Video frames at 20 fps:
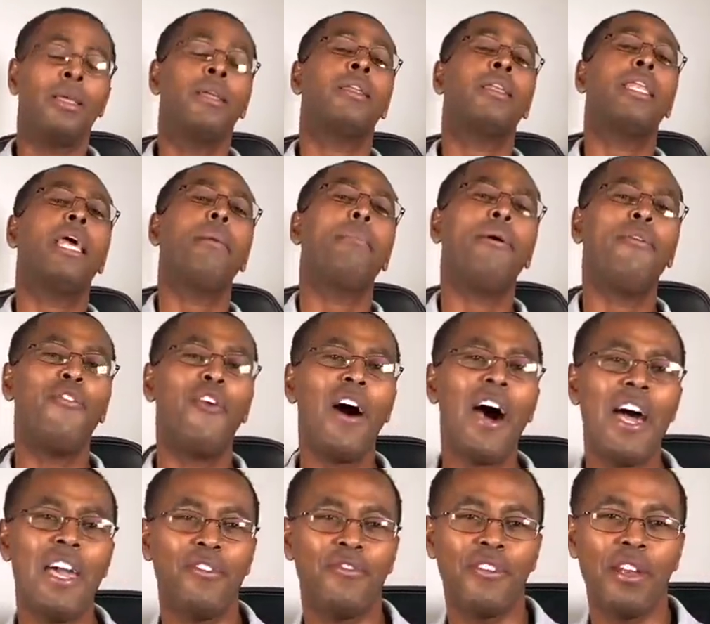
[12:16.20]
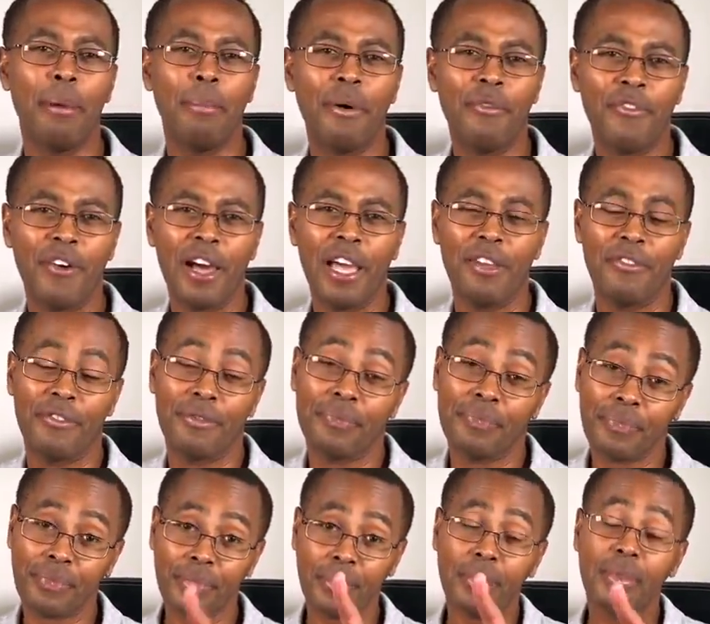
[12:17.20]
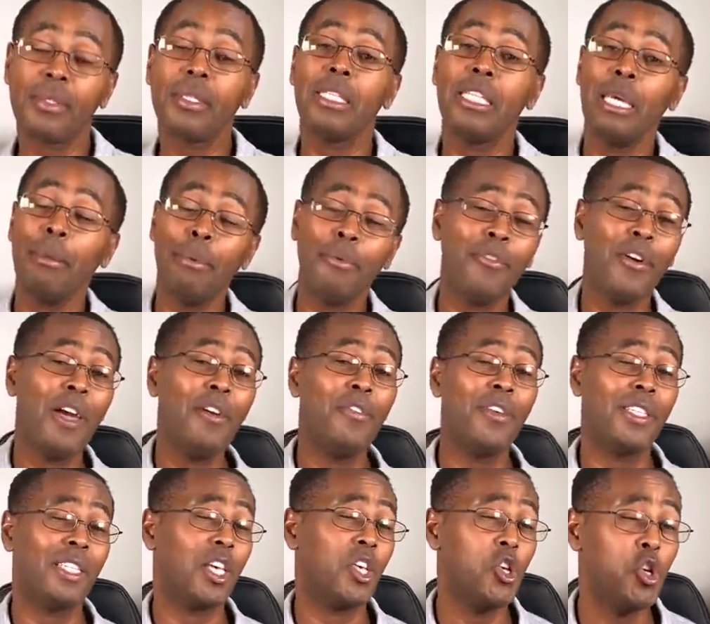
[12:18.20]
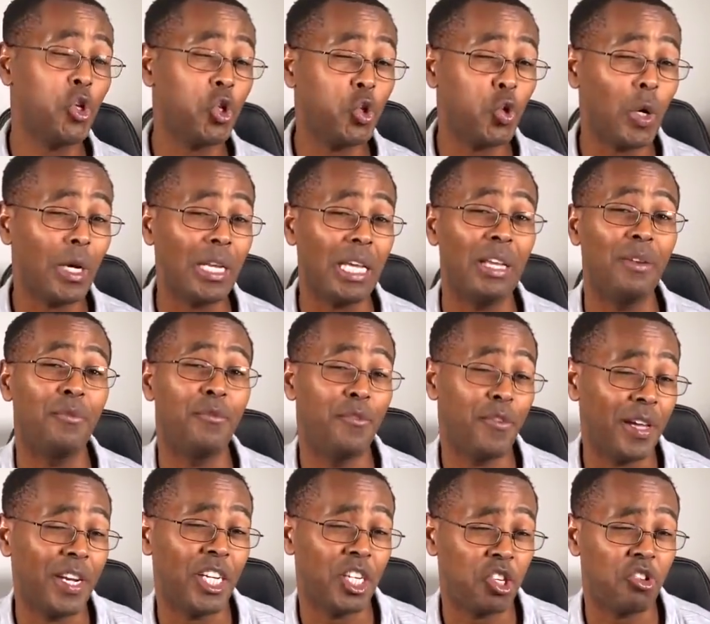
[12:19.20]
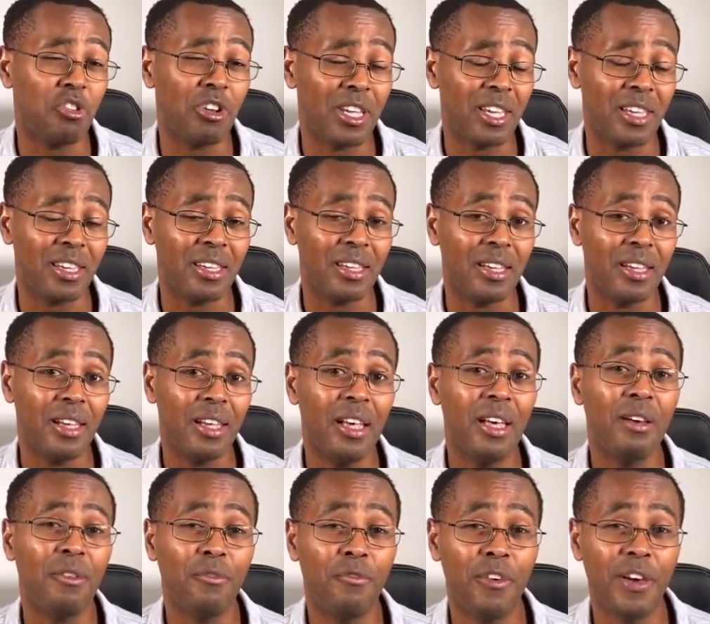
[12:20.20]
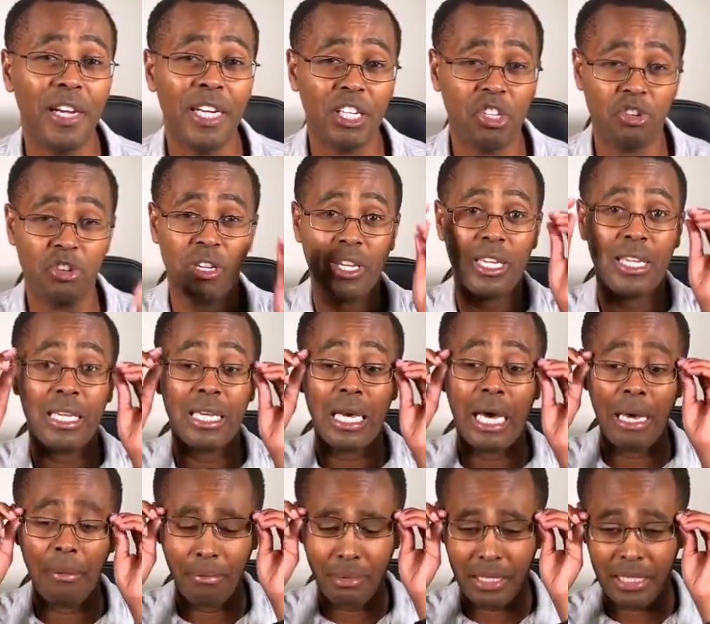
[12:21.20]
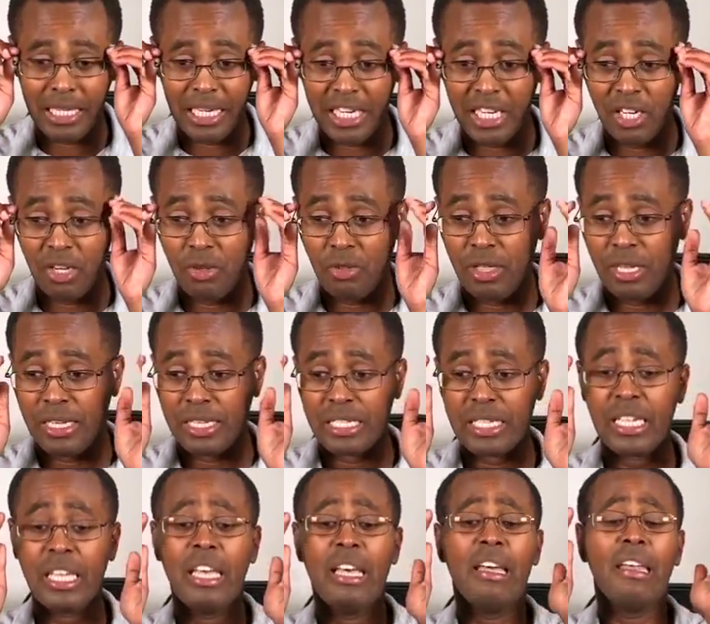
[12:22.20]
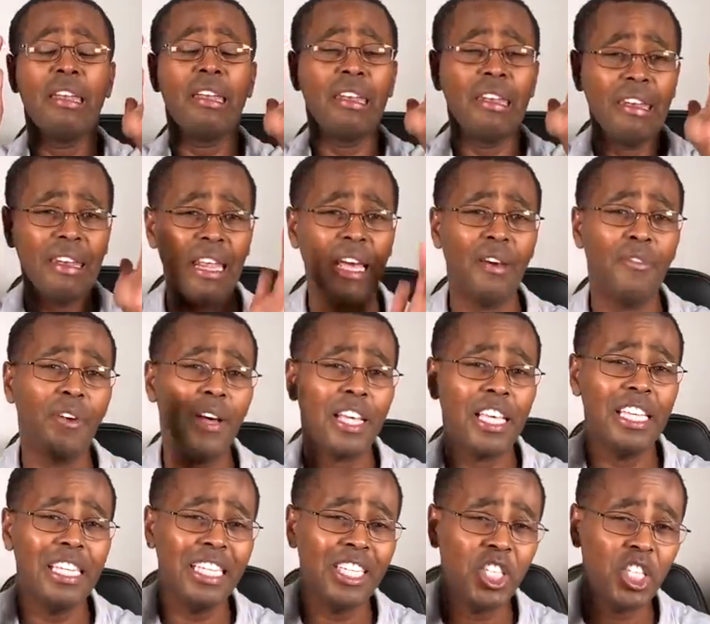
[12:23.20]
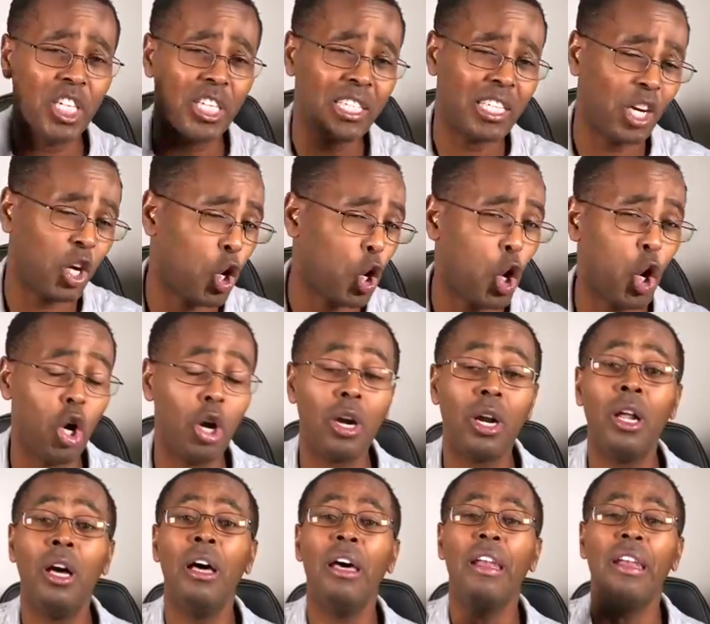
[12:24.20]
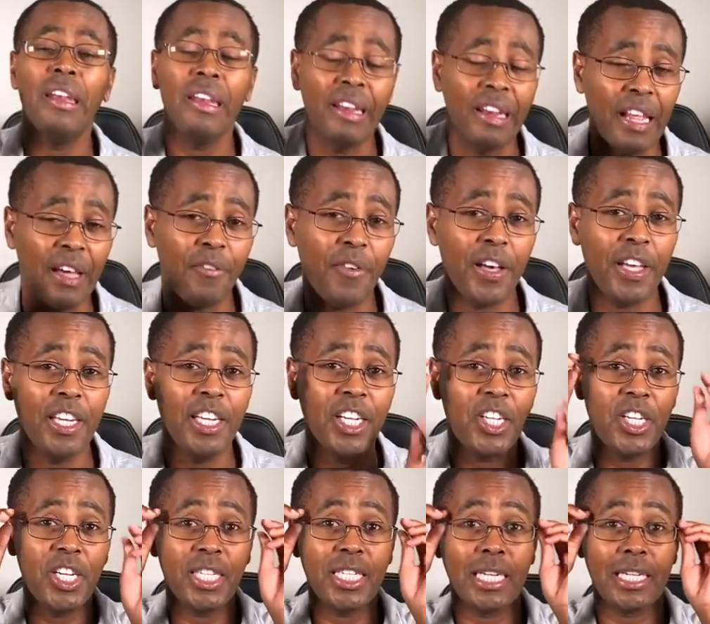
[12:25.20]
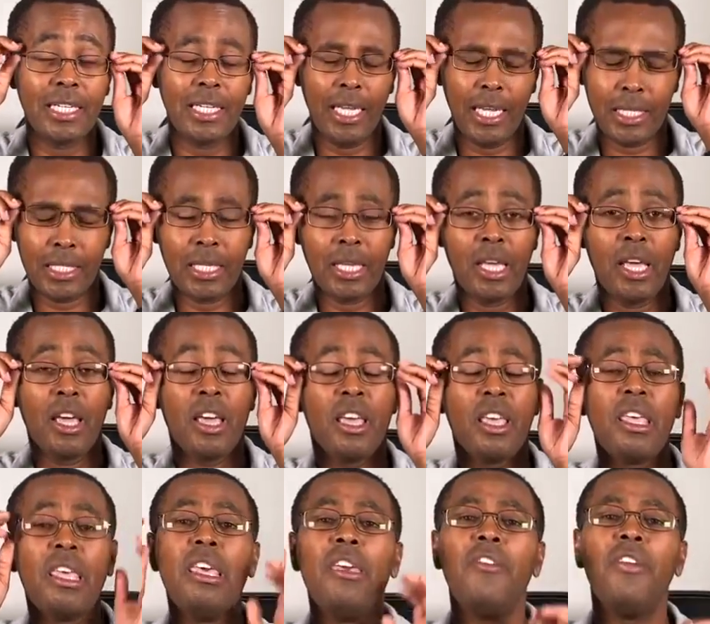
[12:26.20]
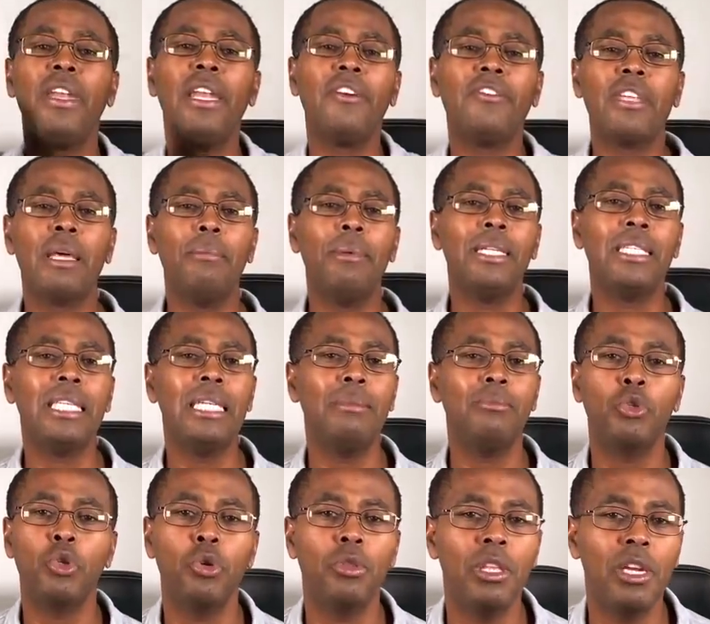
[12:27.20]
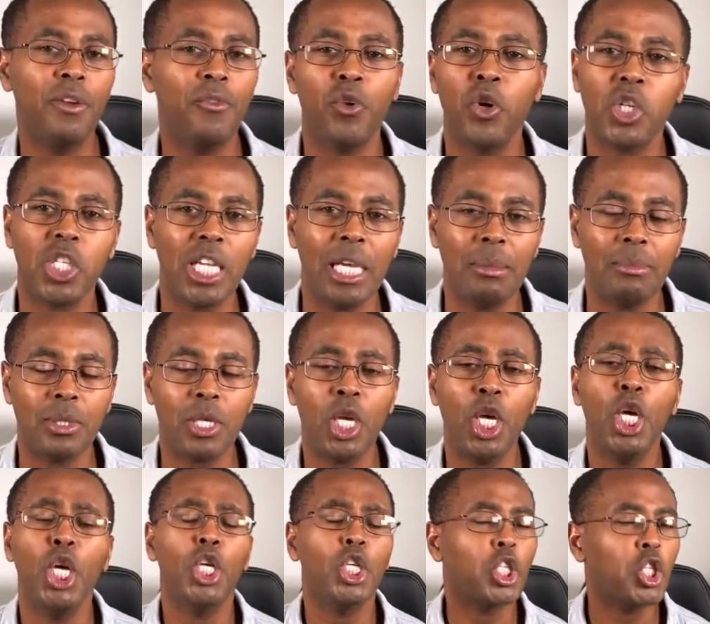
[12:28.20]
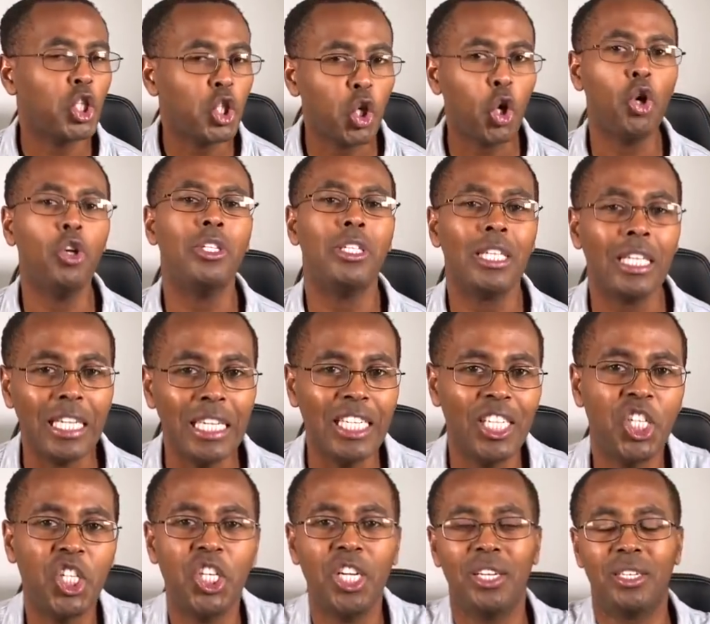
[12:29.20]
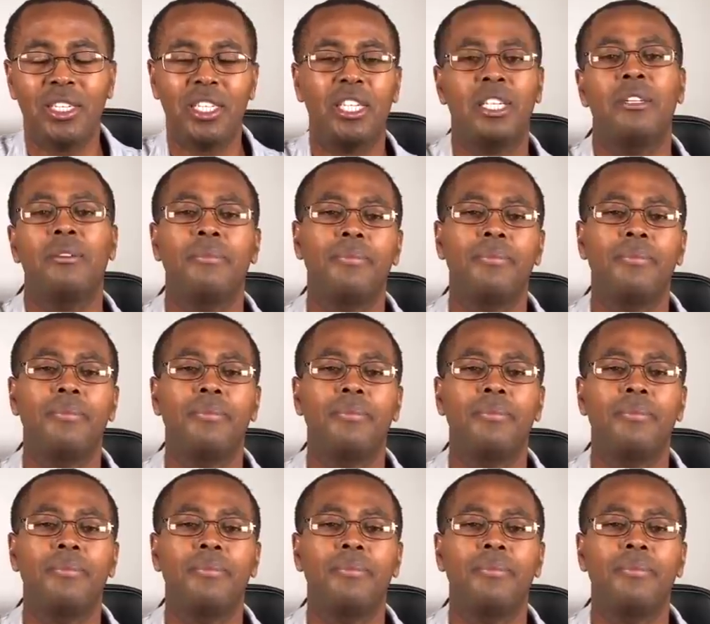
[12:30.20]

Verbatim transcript: Number five, number five. Number five is a huge one and very tricky. Very tricky. I'm telling you this. Never initiate a call. Never initiate a text. Even after meeting him two, three, four times. Don't initiate.